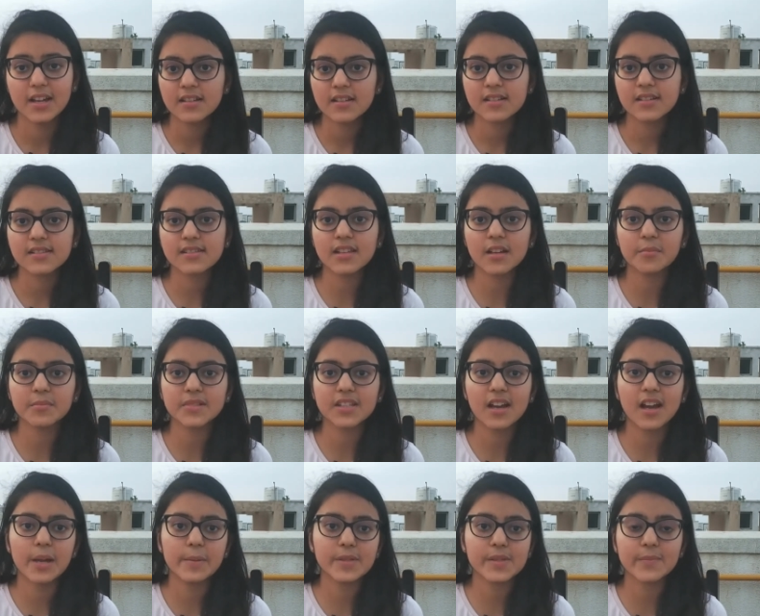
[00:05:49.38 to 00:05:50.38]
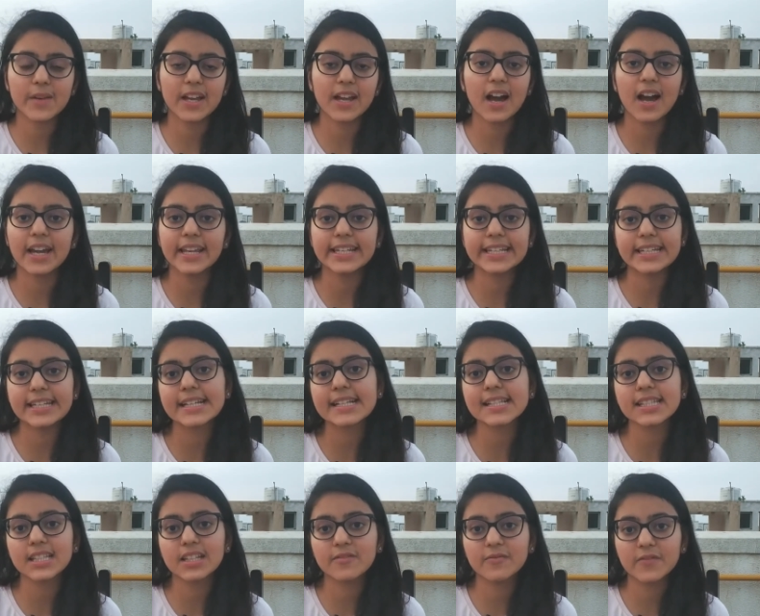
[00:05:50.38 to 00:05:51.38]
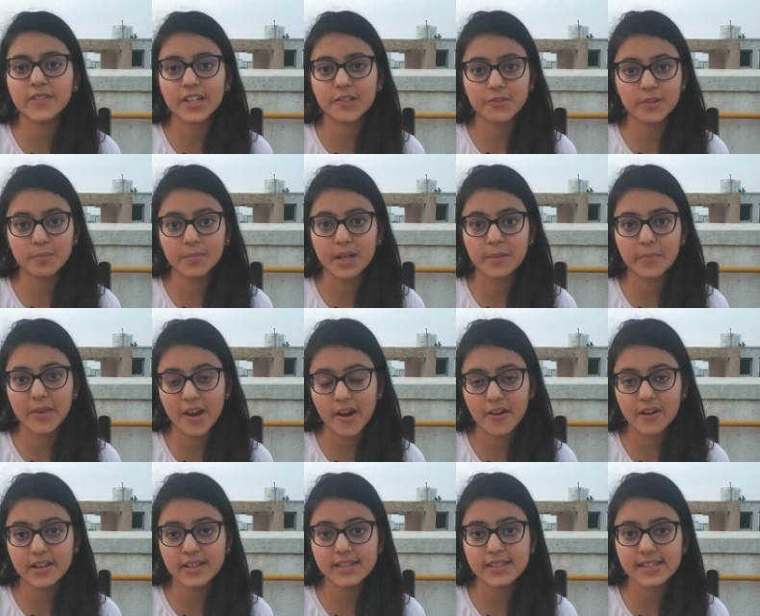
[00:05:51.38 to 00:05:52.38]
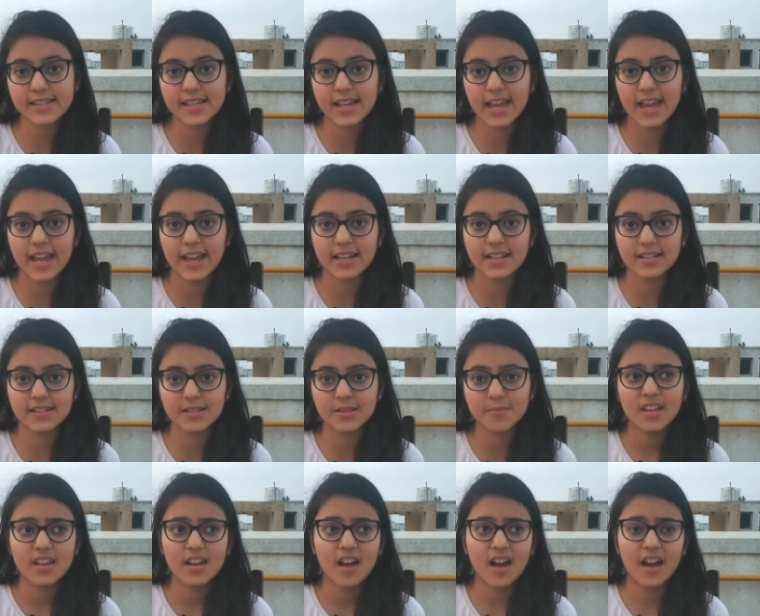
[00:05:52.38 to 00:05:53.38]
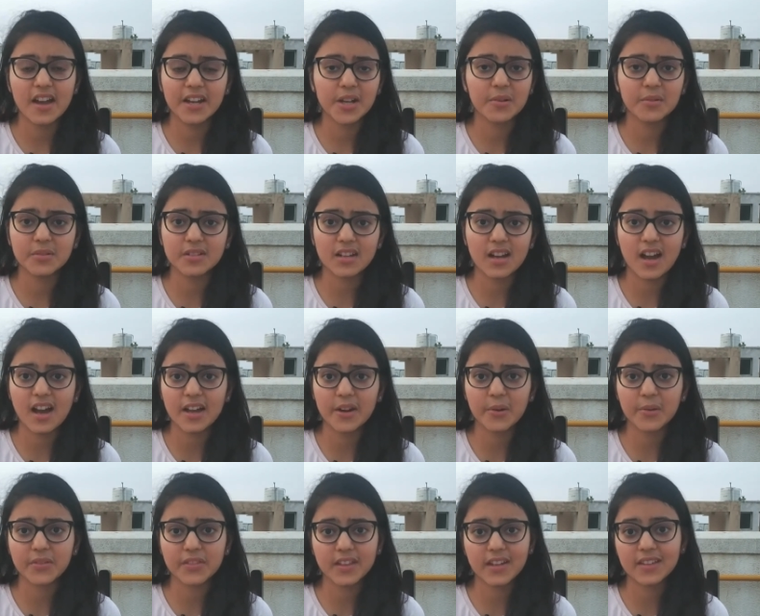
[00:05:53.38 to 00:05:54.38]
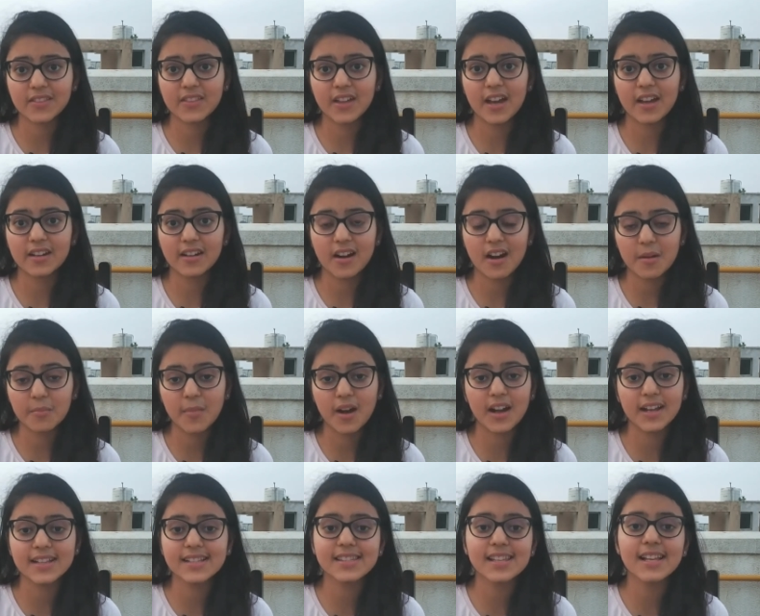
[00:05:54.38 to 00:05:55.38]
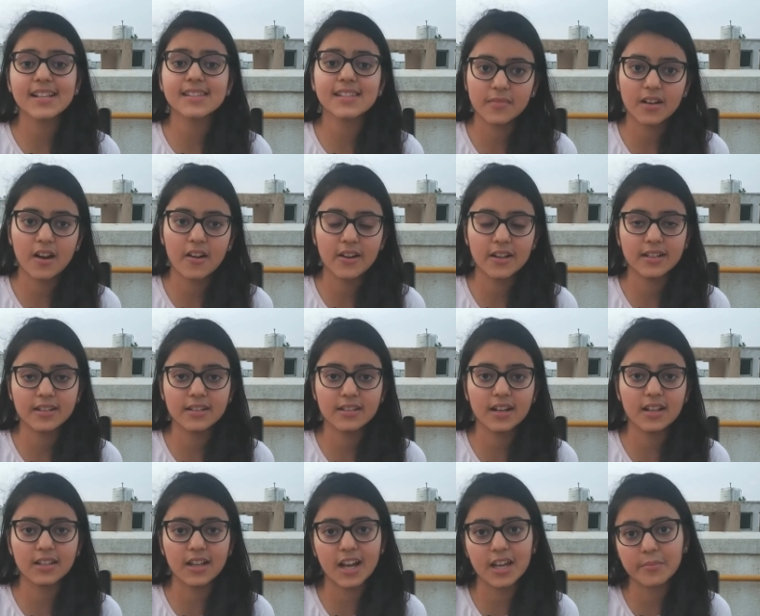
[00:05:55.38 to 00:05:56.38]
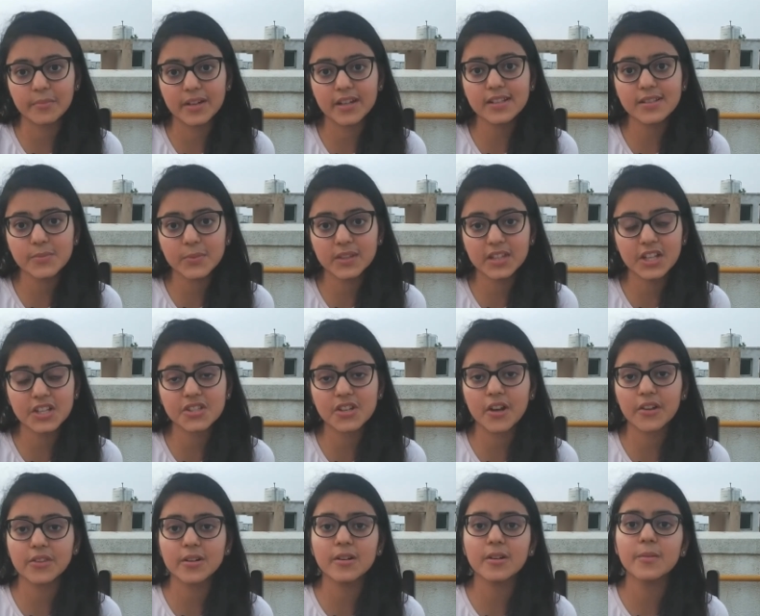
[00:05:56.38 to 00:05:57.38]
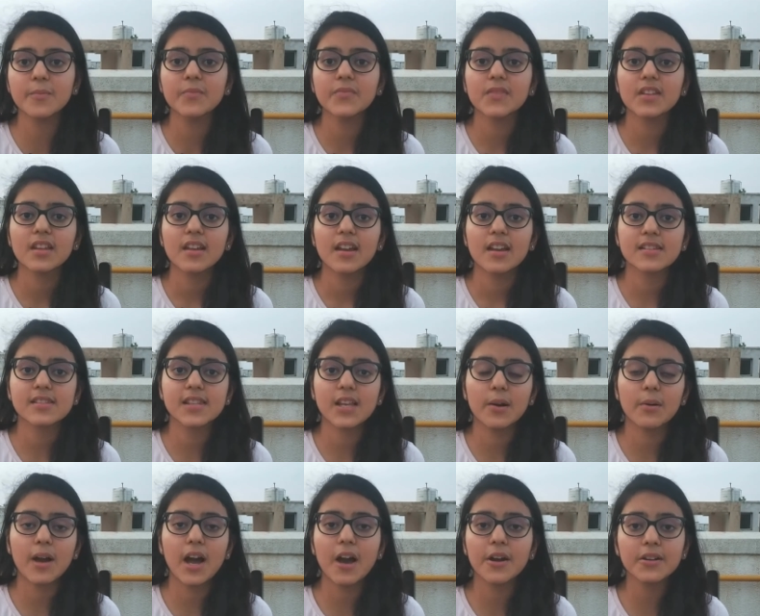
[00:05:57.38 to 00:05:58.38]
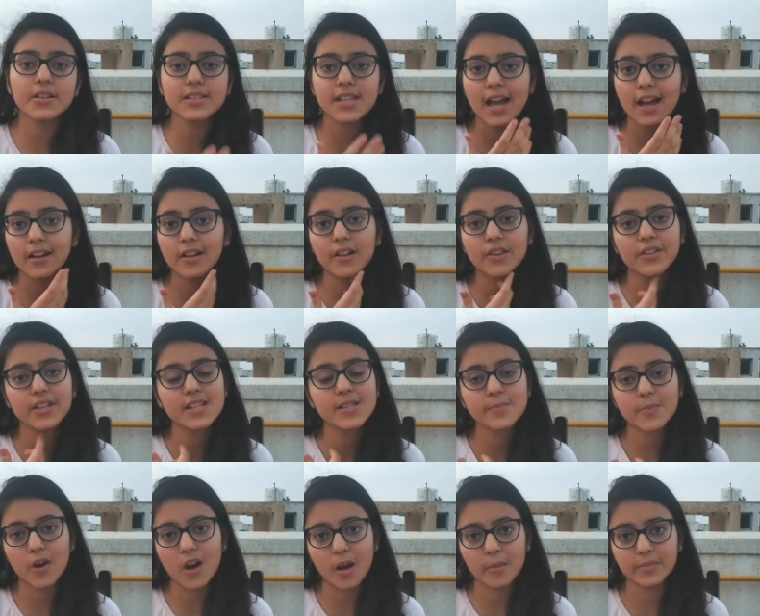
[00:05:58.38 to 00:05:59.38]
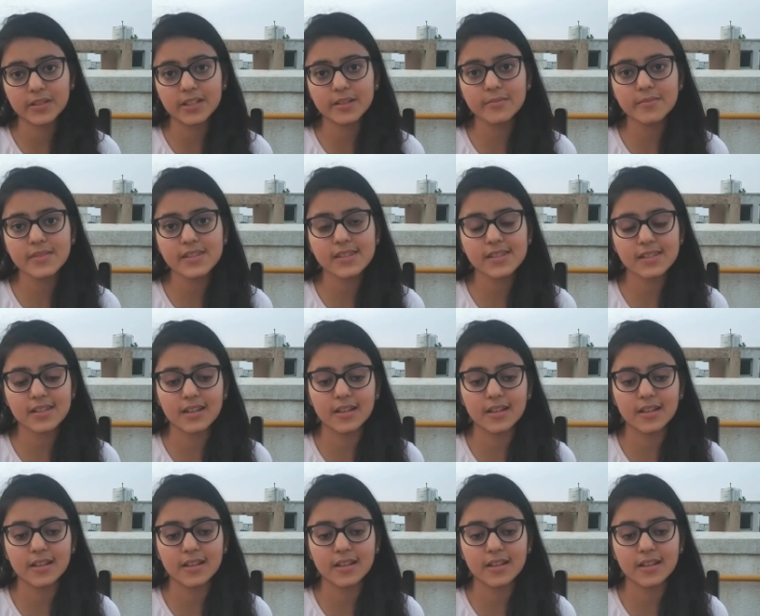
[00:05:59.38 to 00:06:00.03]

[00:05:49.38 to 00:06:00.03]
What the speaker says: Sometimes my ideas conflict with my parents, and I don't think that our mindsets are in alignment with each other. So how to tackle these problems?